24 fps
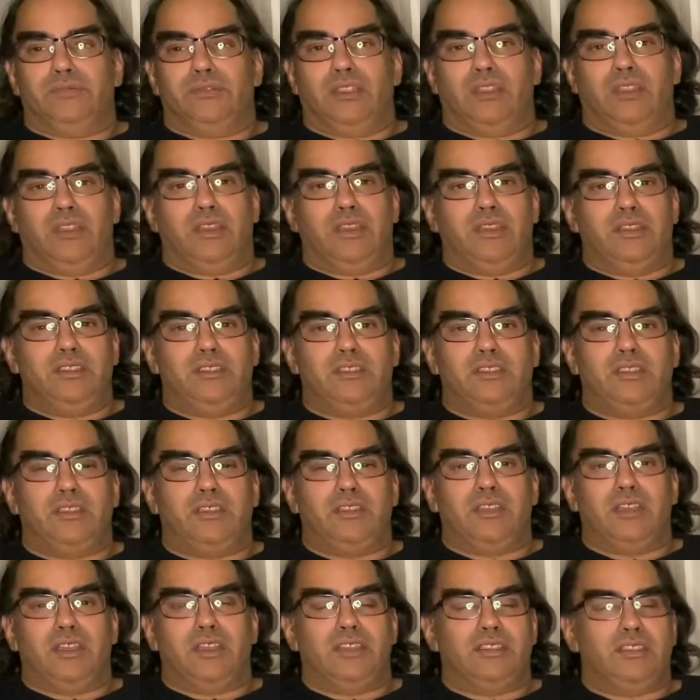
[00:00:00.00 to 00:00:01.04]
A lot of these
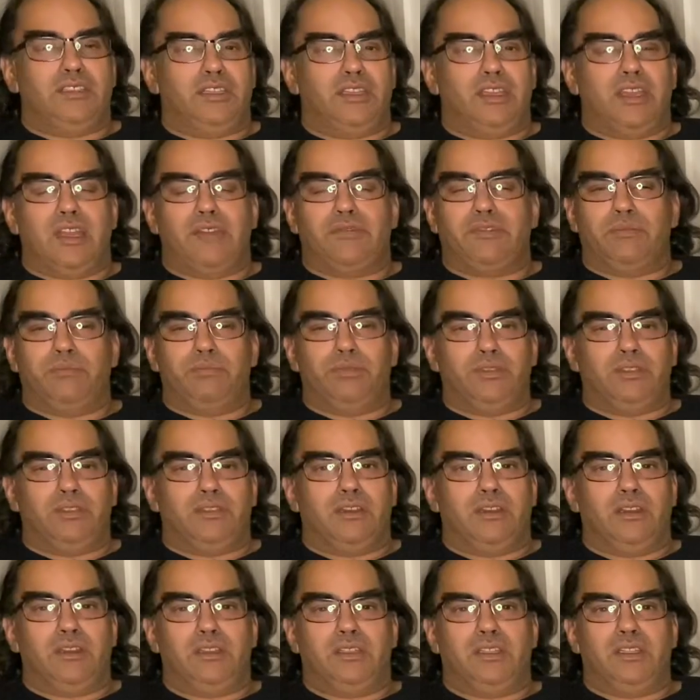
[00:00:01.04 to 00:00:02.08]
other guys, they have to put
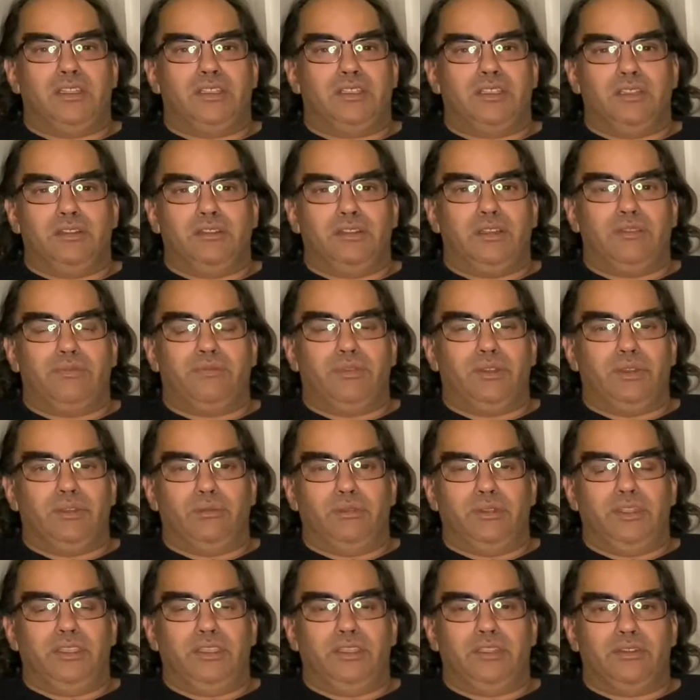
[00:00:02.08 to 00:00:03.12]
content out every
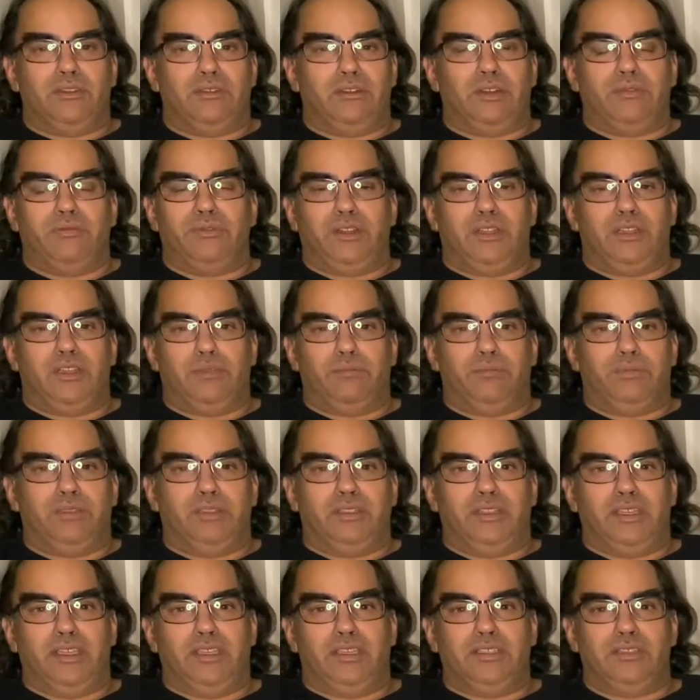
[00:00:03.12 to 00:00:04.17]
week or every couple of
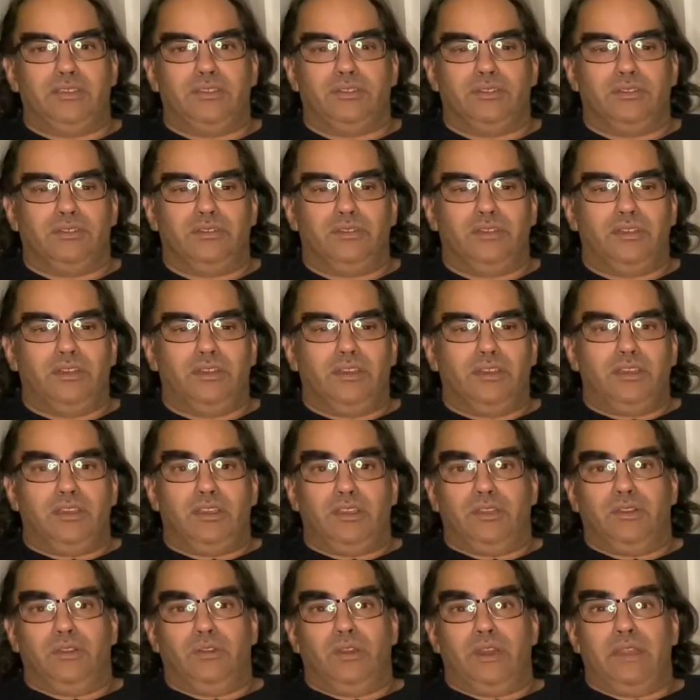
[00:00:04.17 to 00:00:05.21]
days, or,
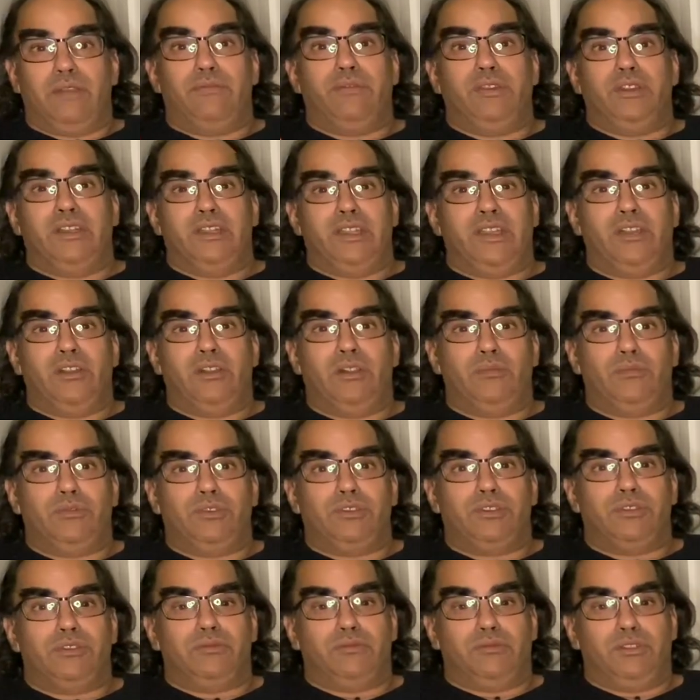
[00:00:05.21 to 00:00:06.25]
you know, every day
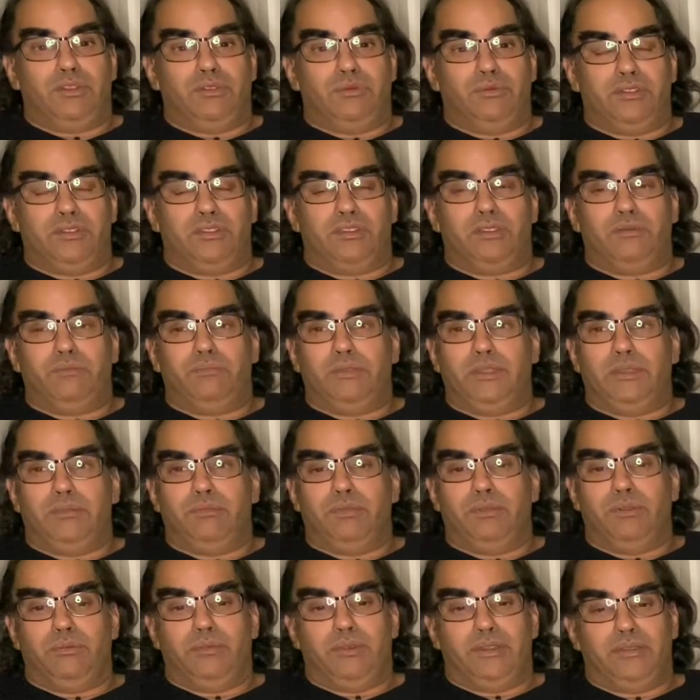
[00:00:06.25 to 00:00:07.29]
almost, you know, with some
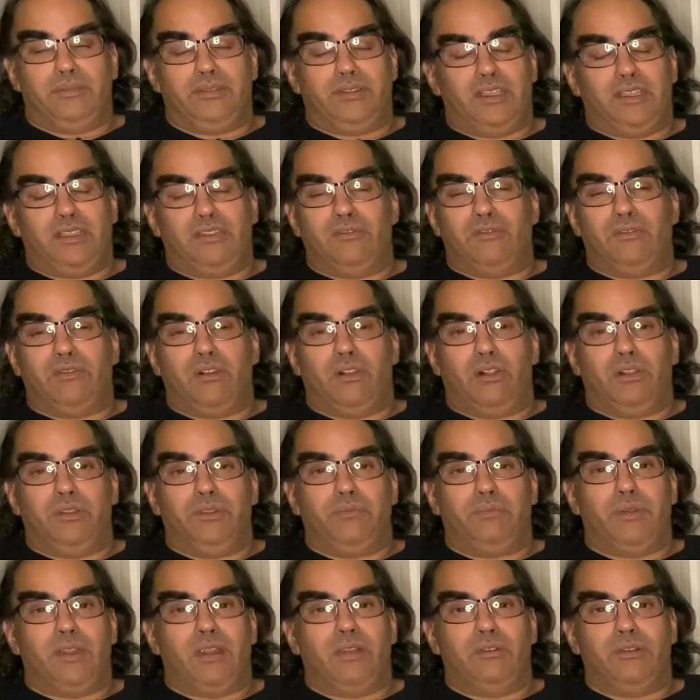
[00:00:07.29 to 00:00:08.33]
people, but all
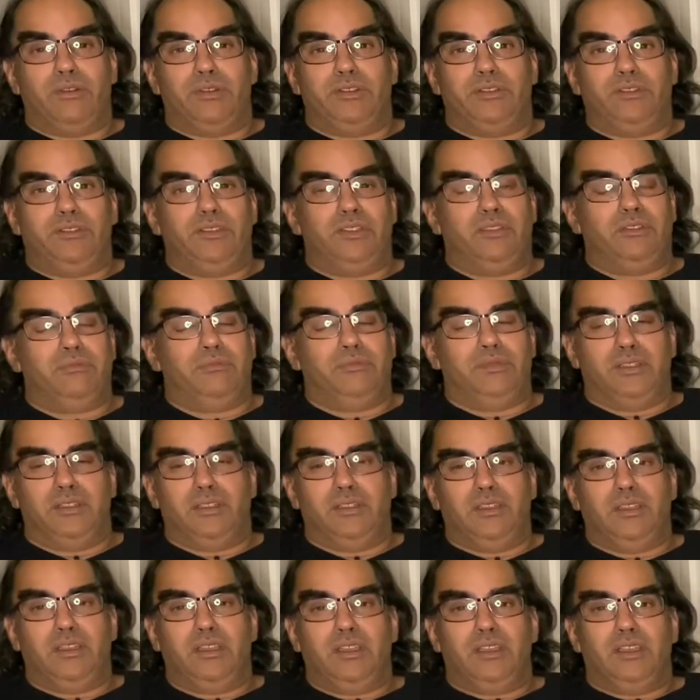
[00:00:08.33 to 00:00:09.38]
the power to them.
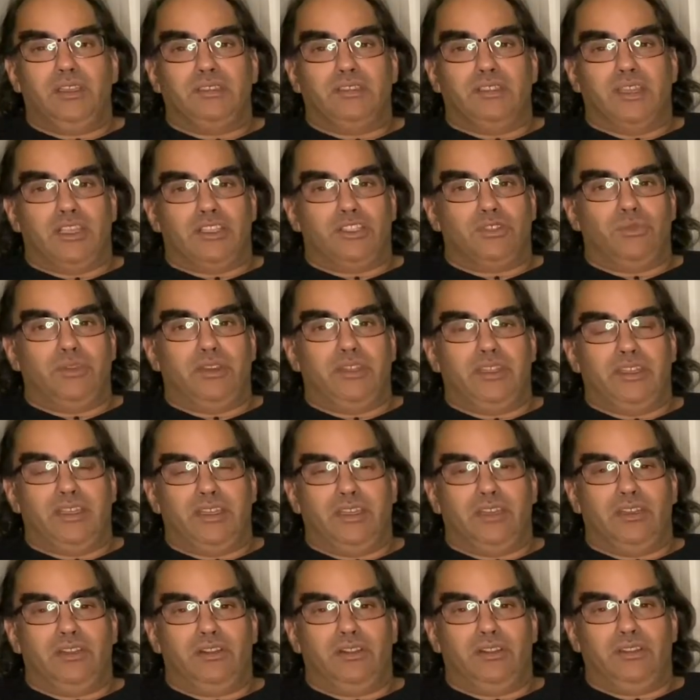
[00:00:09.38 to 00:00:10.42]
And that's why they
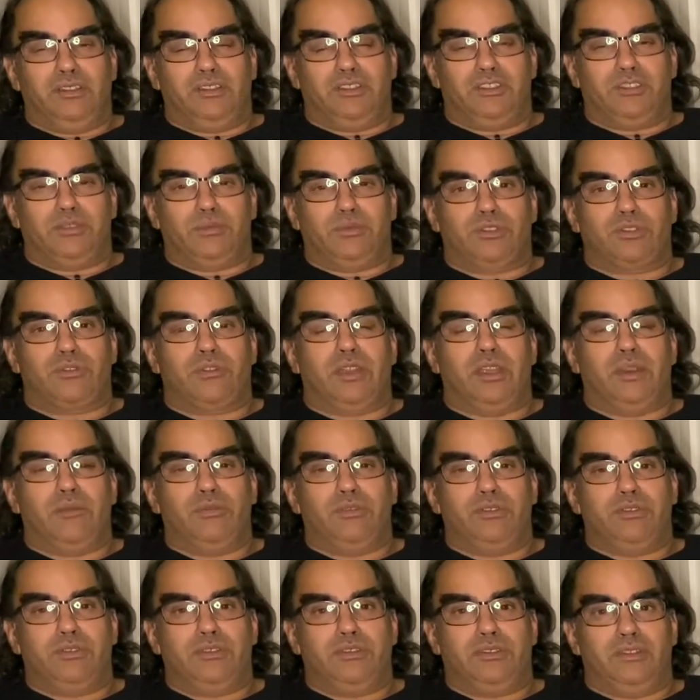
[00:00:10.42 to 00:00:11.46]
got all the
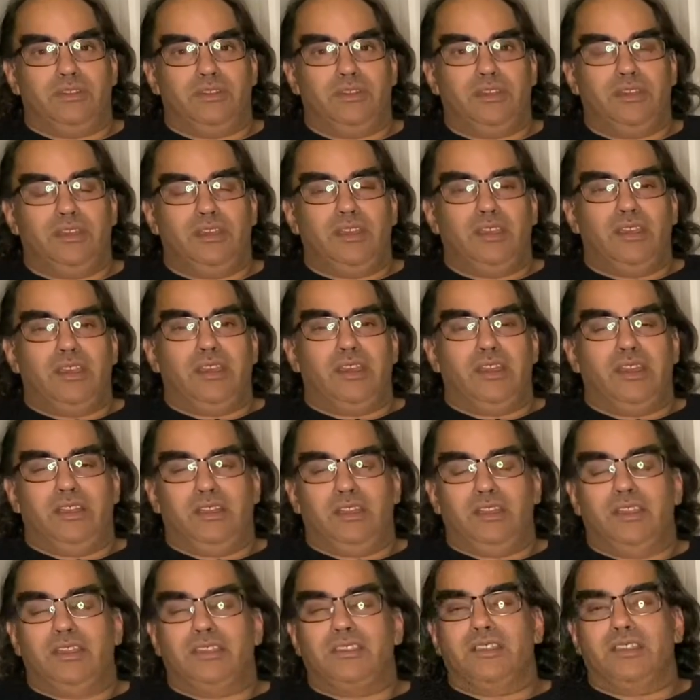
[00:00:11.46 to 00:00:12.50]
subscribers and
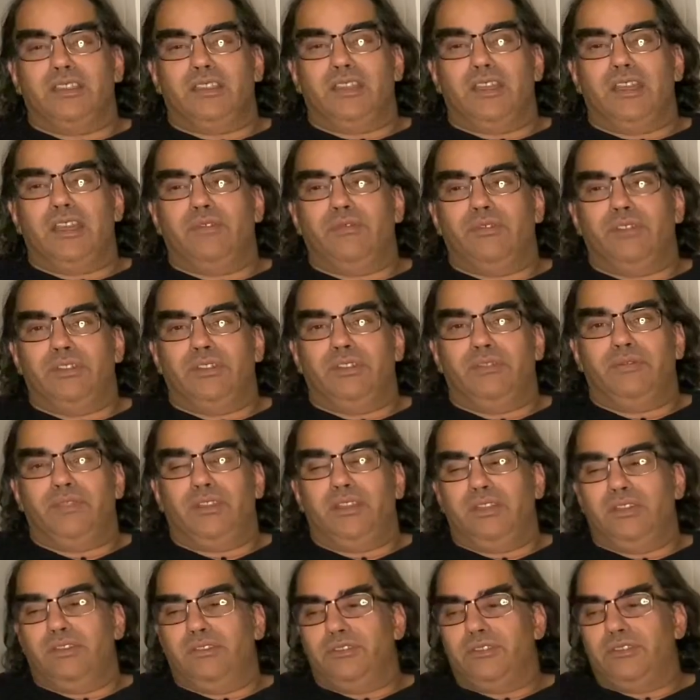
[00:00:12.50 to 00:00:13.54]
likes that they have on their
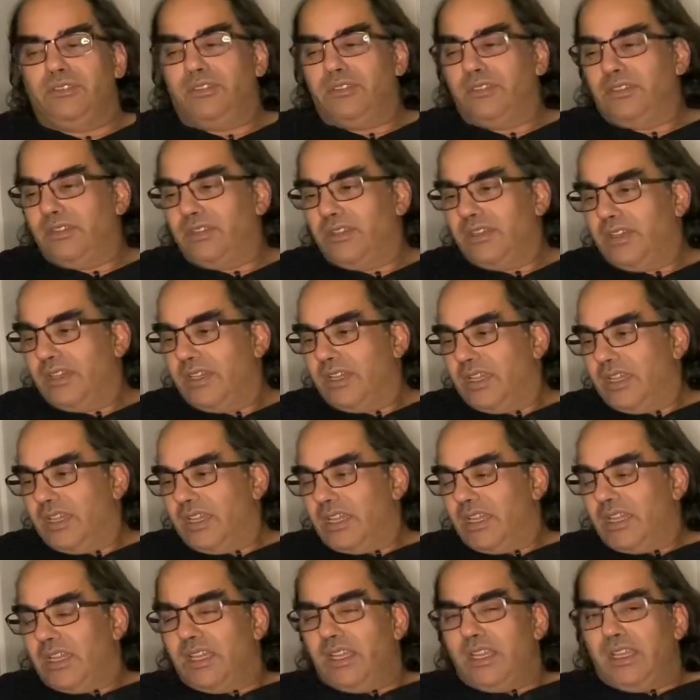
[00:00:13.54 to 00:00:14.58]
videos.
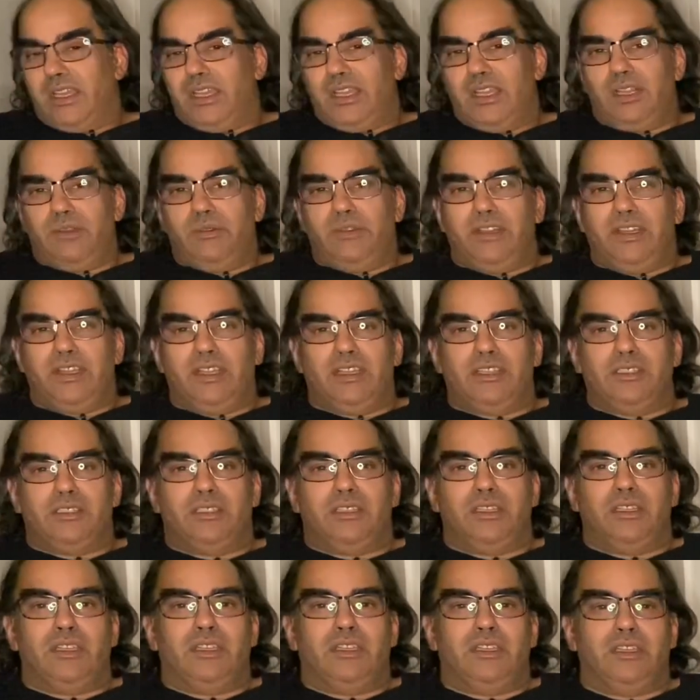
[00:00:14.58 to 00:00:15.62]
Anyway,
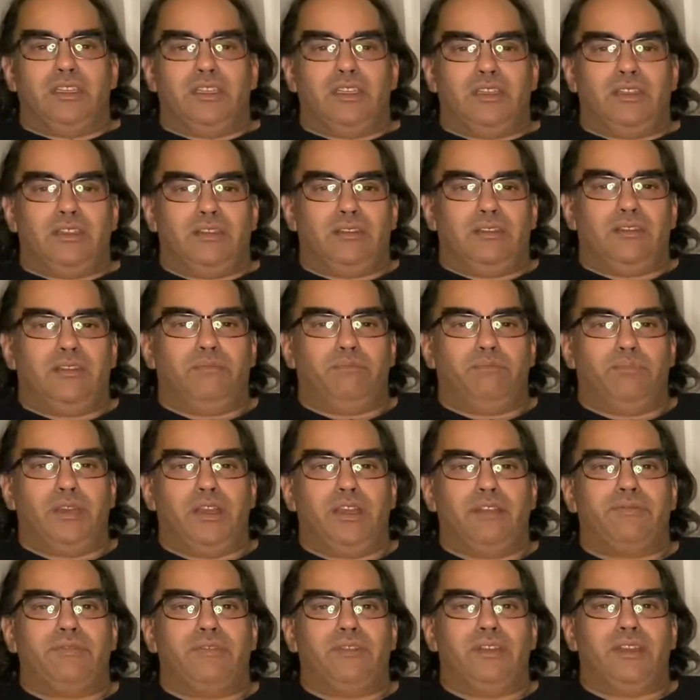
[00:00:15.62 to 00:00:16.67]
guys,
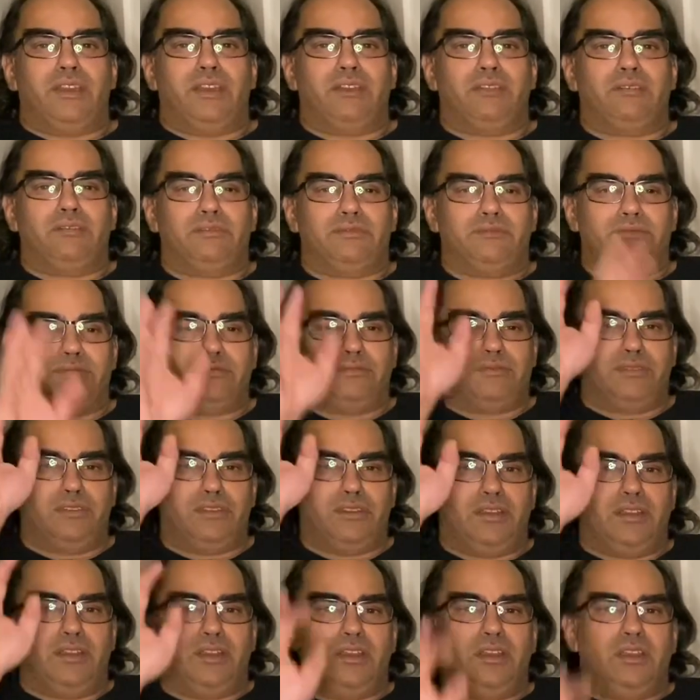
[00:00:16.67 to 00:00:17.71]
bye for now.
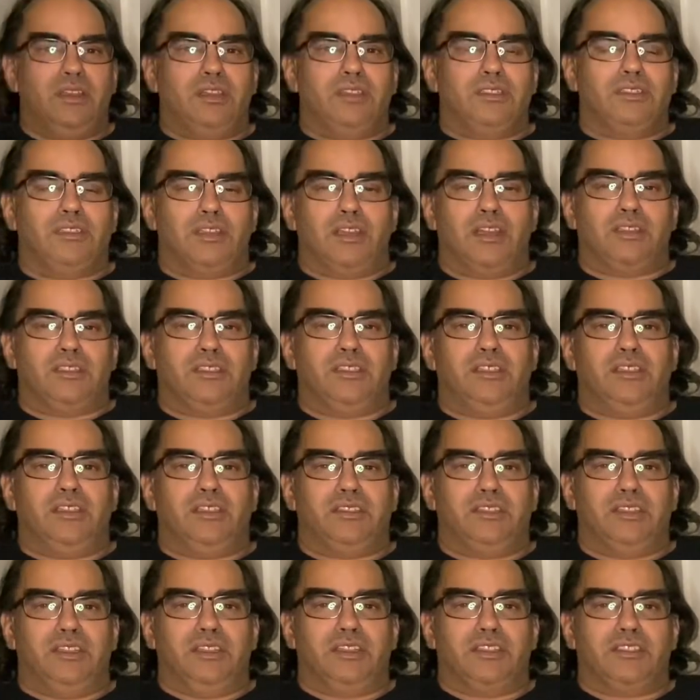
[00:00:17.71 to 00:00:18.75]
Talk to you
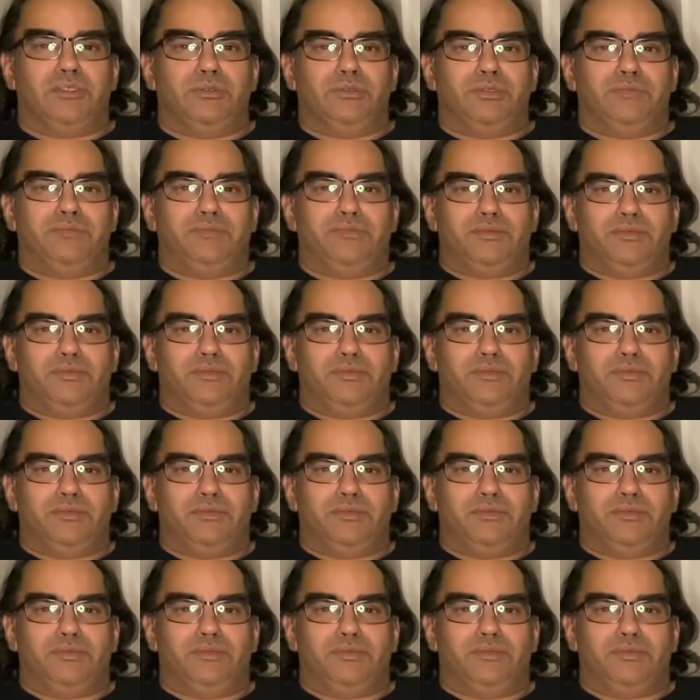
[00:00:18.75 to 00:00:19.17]
at the next one.